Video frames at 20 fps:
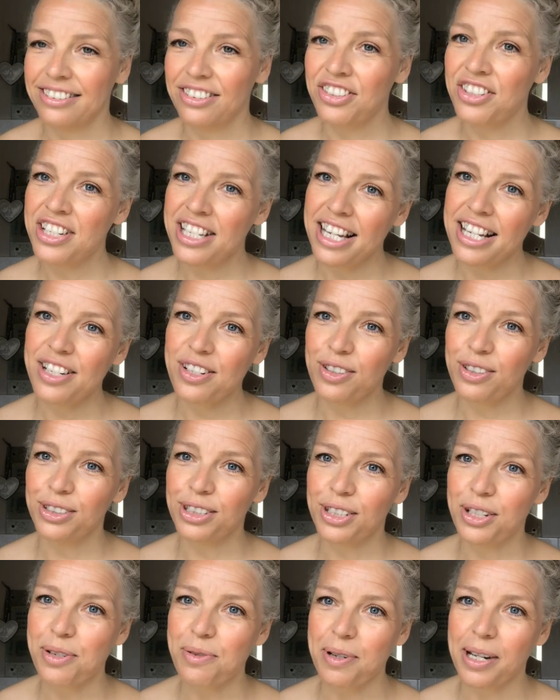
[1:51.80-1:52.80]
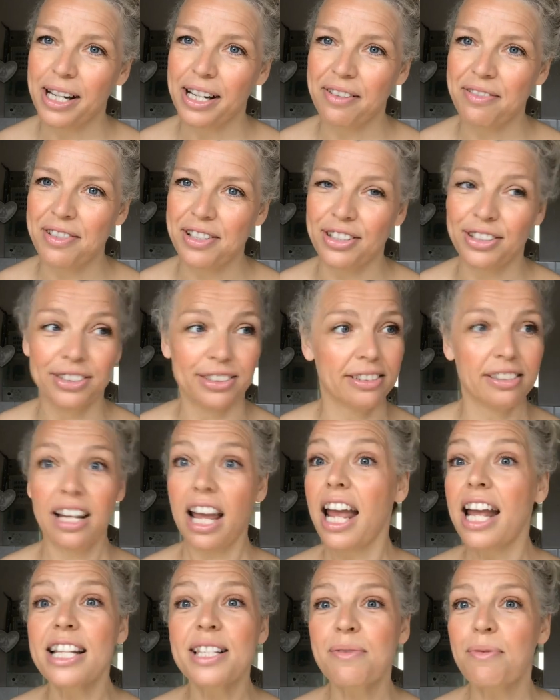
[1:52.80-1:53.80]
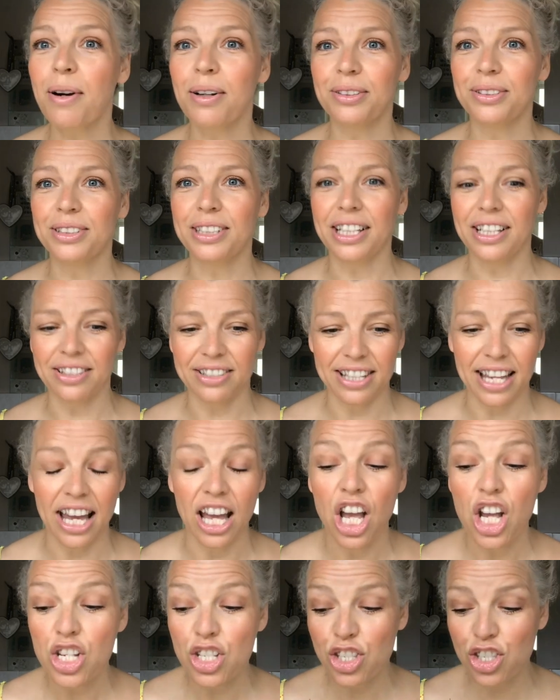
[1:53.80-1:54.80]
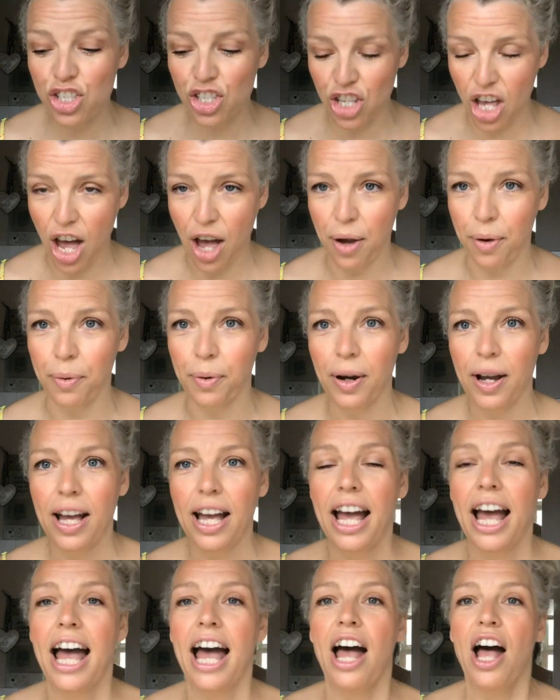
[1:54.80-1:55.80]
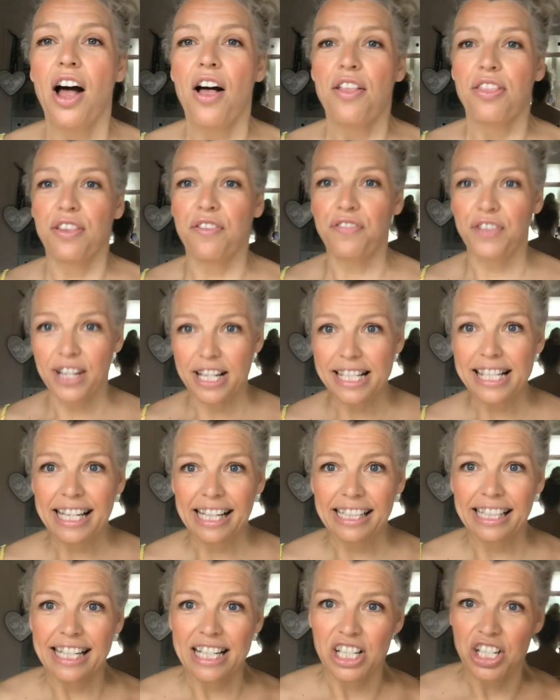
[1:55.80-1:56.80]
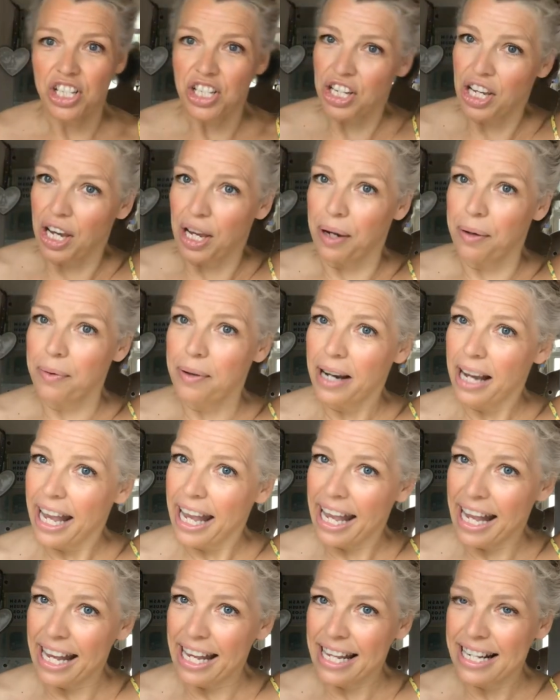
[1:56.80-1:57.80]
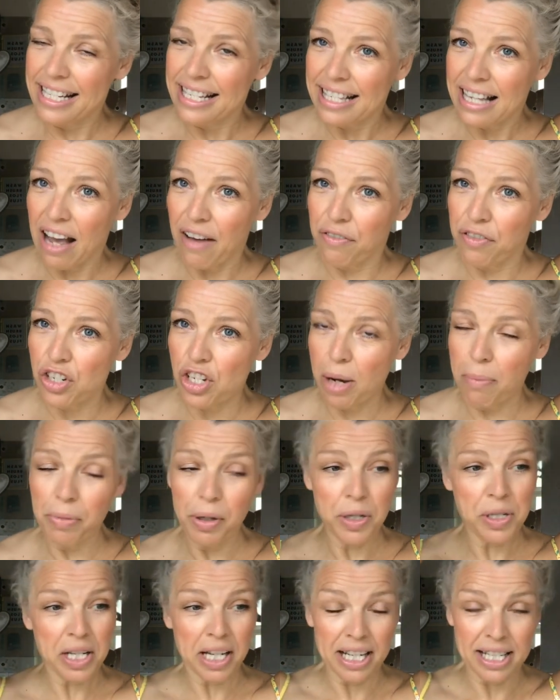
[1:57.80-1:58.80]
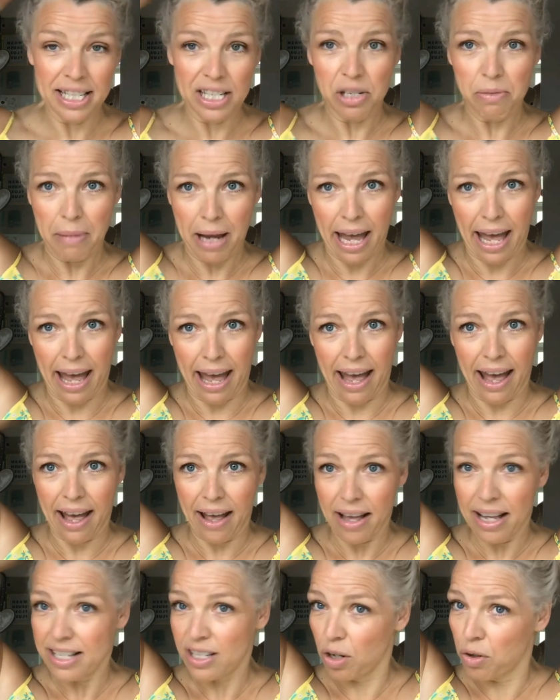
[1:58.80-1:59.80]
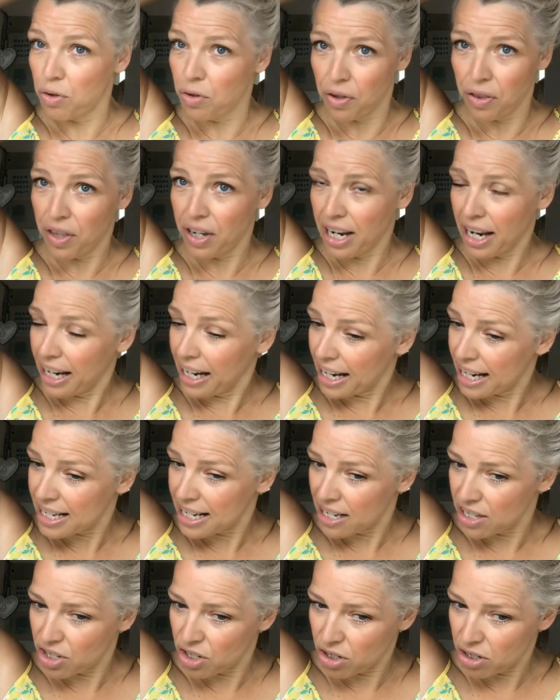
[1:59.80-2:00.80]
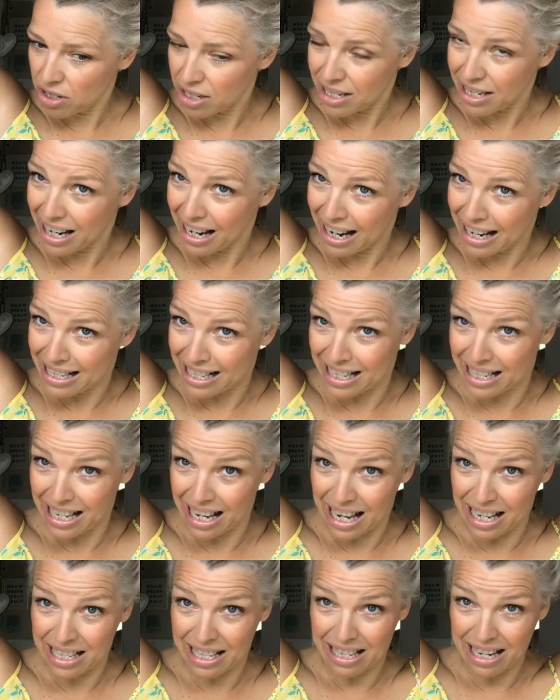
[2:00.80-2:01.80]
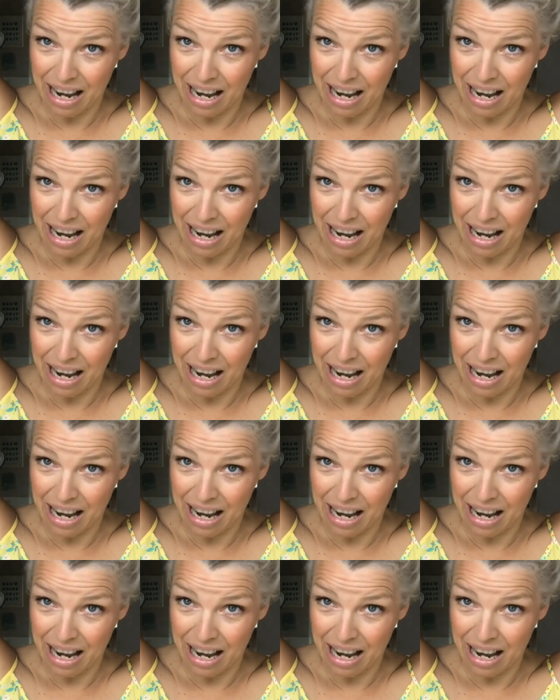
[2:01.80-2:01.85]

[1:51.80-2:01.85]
Undid all the good work I've done. It's one or the other. So, the first thing I need to do is, I've shampooed and conditioned my hair. It's got nothing in it, it's just as it is.